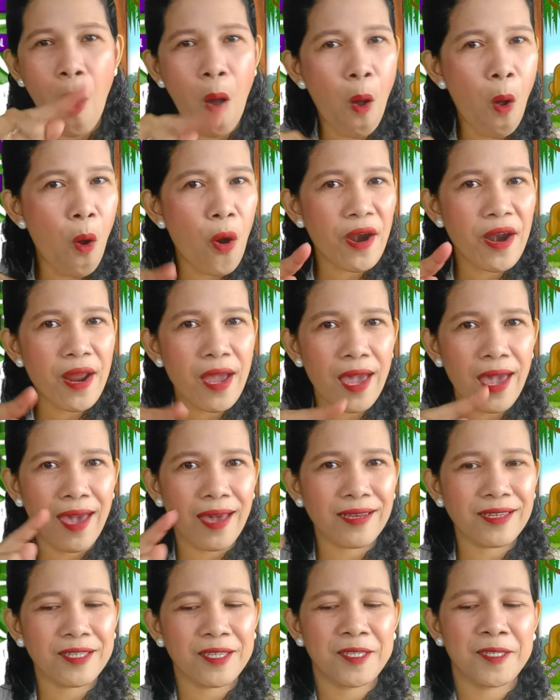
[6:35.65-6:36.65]
or
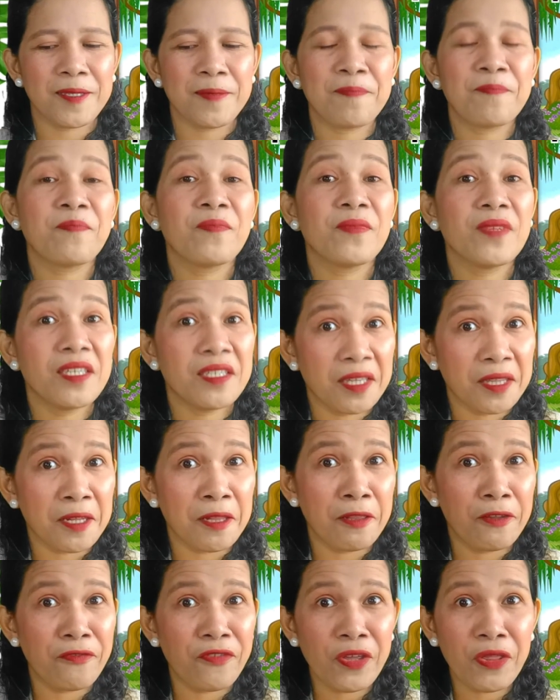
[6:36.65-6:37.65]
X. Is it
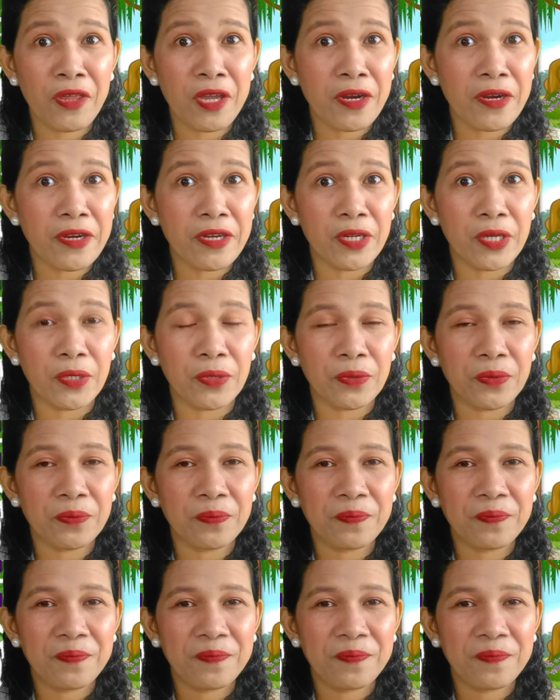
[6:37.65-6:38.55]
a living thing or no?